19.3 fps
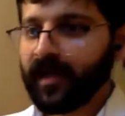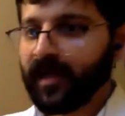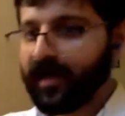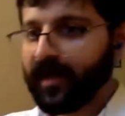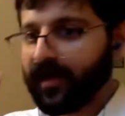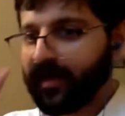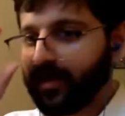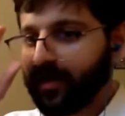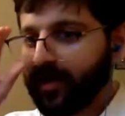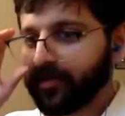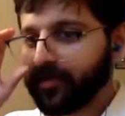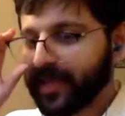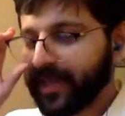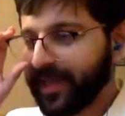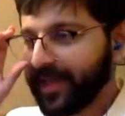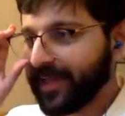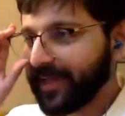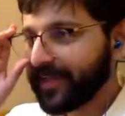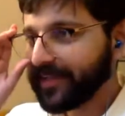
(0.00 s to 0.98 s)

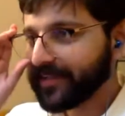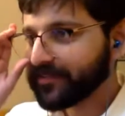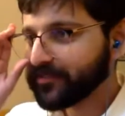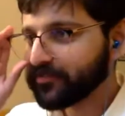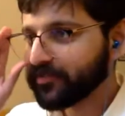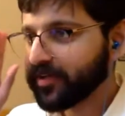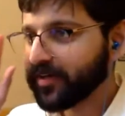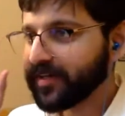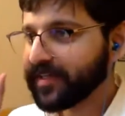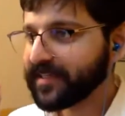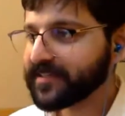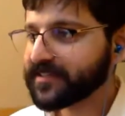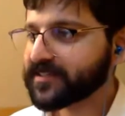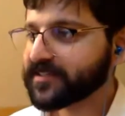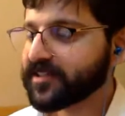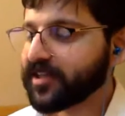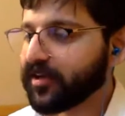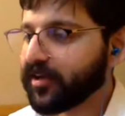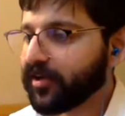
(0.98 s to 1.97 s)
Okay, right.
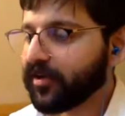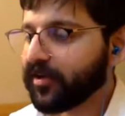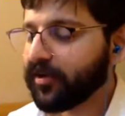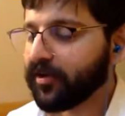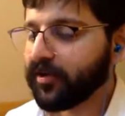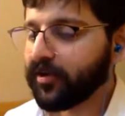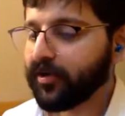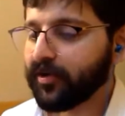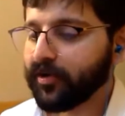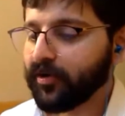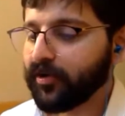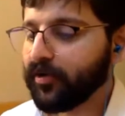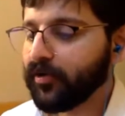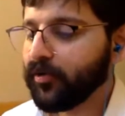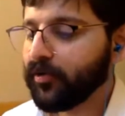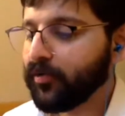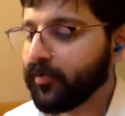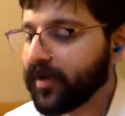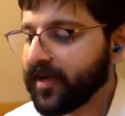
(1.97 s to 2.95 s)

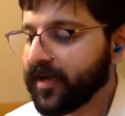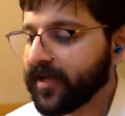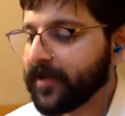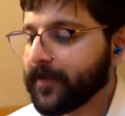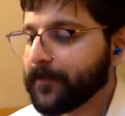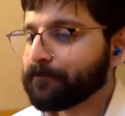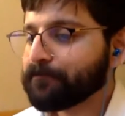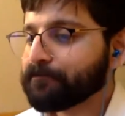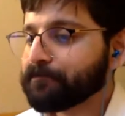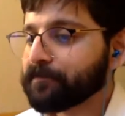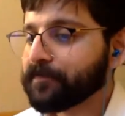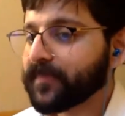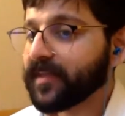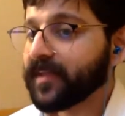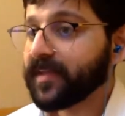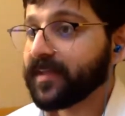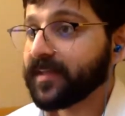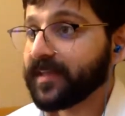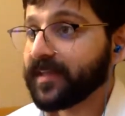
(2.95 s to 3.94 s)
So
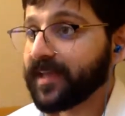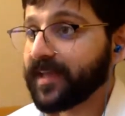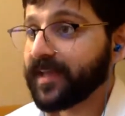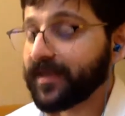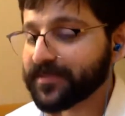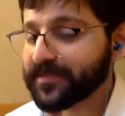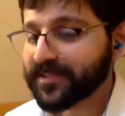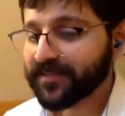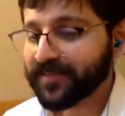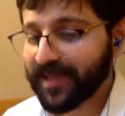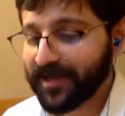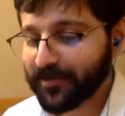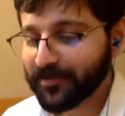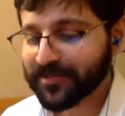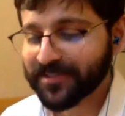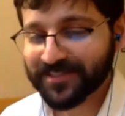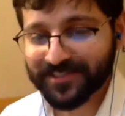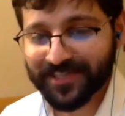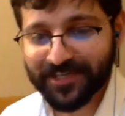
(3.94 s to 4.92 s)
yeah, so
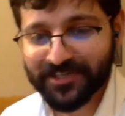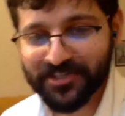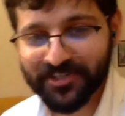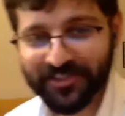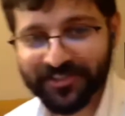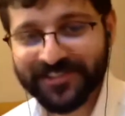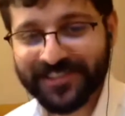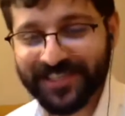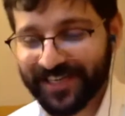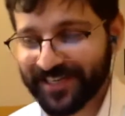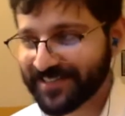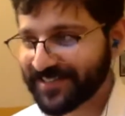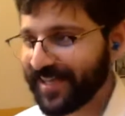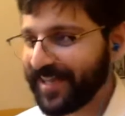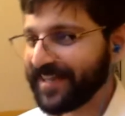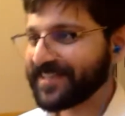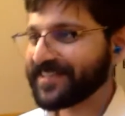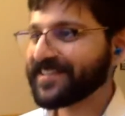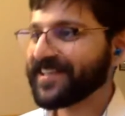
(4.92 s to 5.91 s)
that was a session on
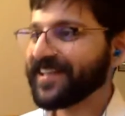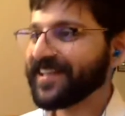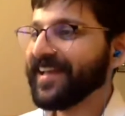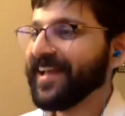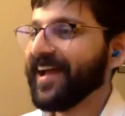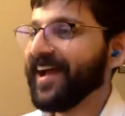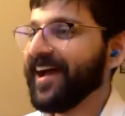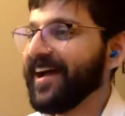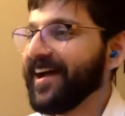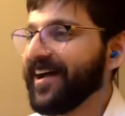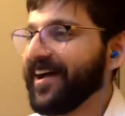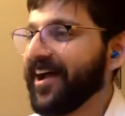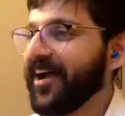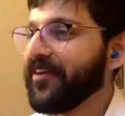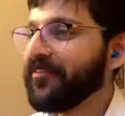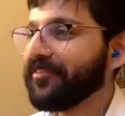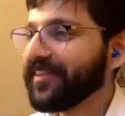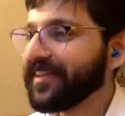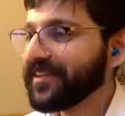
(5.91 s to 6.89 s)
CSS.
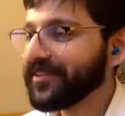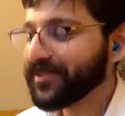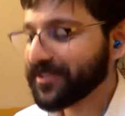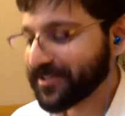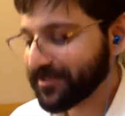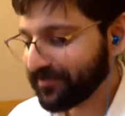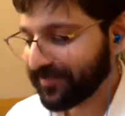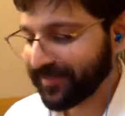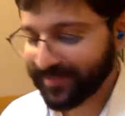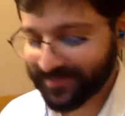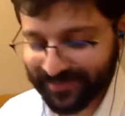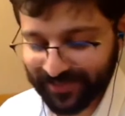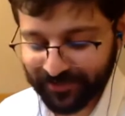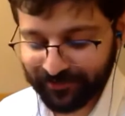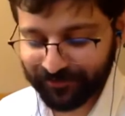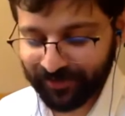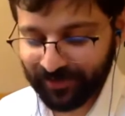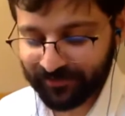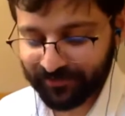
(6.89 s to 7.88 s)
Hopefully there were some things that
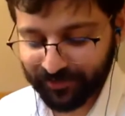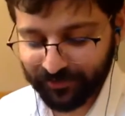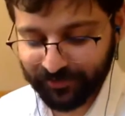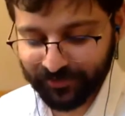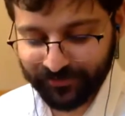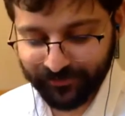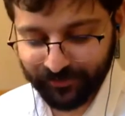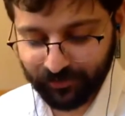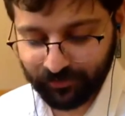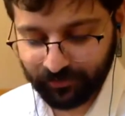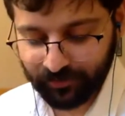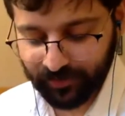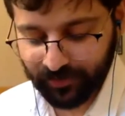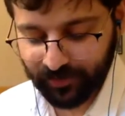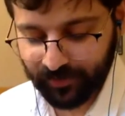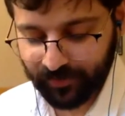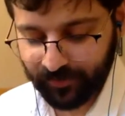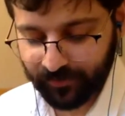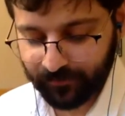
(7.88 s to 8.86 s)
you found useful,
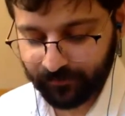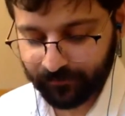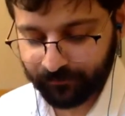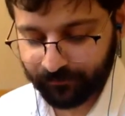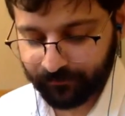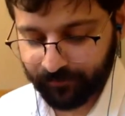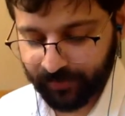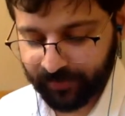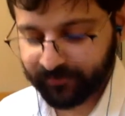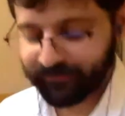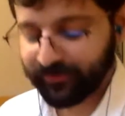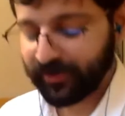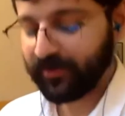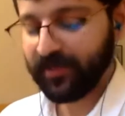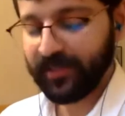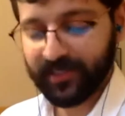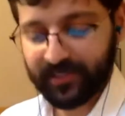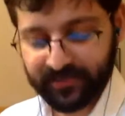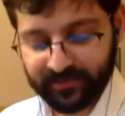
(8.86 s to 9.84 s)
at the
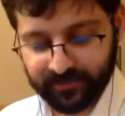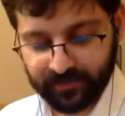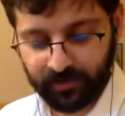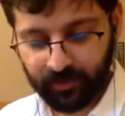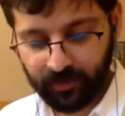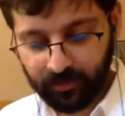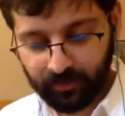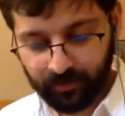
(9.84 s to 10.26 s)
very least.